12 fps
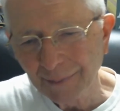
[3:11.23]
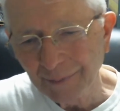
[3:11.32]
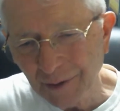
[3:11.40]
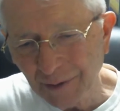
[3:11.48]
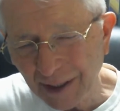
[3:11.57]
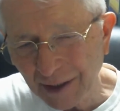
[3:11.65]

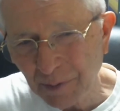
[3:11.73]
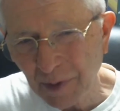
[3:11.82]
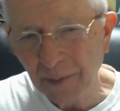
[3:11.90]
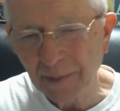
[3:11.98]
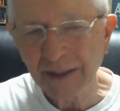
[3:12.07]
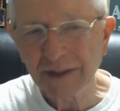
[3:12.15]
do the
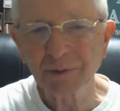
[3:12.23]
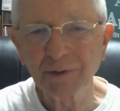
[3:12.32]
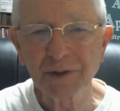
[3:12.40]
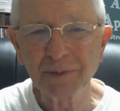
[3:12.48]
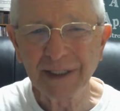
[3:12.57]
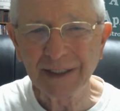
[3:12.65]
experiments,
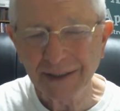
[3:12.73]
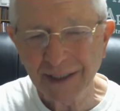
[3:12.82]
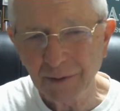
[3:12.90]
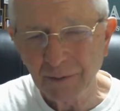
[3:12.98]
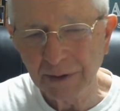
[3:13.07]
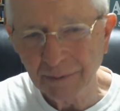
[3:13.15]
which means
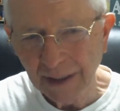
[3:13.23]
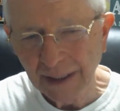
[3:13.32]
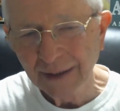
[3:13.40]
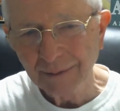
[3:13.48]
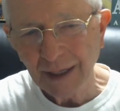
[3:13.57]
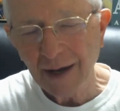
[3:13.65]
he would
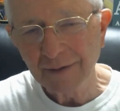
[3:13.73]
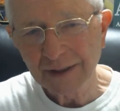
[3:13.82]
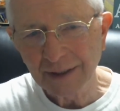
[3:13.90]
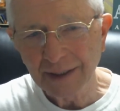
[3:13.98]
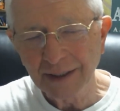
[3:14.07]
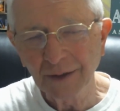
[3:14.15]

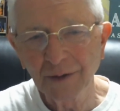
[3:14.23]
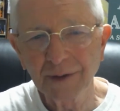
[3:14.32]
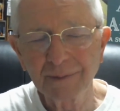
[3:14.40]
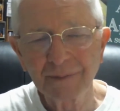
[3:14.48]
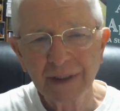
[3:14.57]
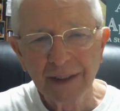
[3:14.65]
obviously kill
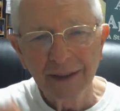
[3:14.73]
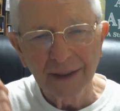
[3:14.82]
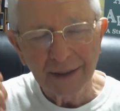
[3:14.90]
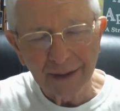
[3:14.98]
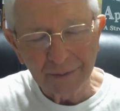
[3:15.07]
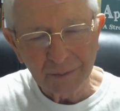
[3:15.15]
them,
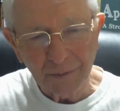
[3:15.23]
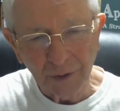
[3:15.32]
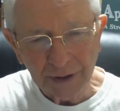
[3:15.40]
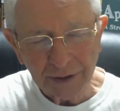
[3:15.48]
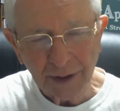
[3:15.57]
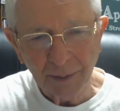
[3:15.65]

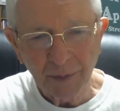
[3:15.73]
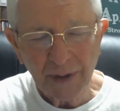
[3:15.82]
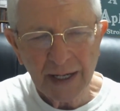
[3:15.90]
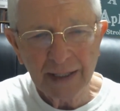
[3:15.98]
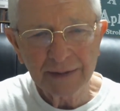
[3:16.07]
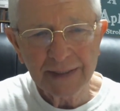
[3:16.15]
look at their
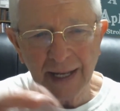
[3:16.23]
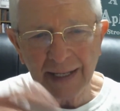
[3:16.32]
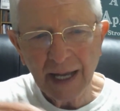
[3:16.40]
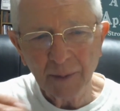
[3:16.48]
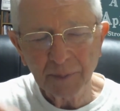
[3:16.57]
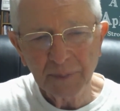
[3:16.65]
brain, take
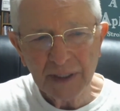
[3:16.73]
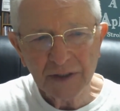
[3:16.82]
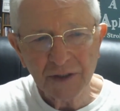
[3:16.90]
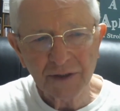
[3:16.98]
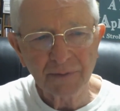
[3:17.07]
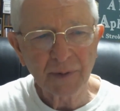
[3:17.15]
out
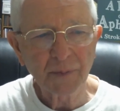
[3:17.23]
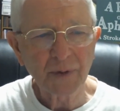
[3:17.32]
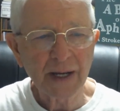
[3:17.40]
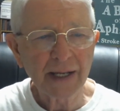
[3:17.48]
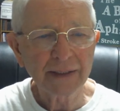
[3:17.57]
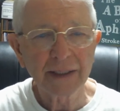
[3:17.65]
pieces of the
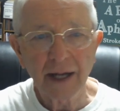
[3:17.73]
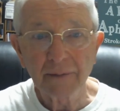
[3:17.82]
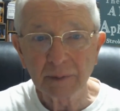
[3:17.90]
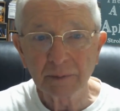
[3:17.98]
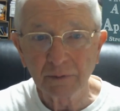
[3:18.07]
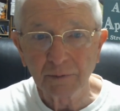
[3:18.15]
brain, I
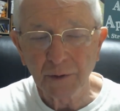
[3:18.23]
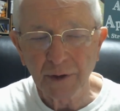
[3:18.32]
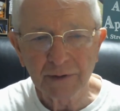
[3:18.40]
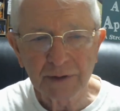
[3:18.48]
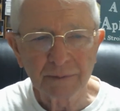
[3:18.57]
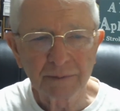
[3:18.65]
mean, before
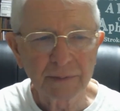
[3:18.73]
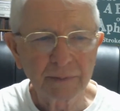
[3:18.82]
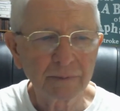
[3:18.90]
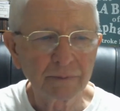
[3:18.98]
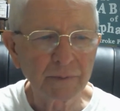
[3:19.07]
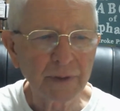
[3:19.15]
even
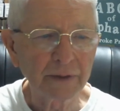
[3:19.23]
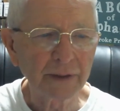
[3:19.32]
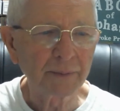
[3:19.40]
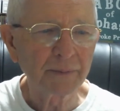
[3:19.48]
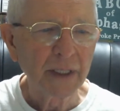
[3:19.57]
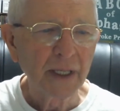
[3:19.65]

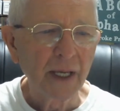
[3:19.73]
killing them,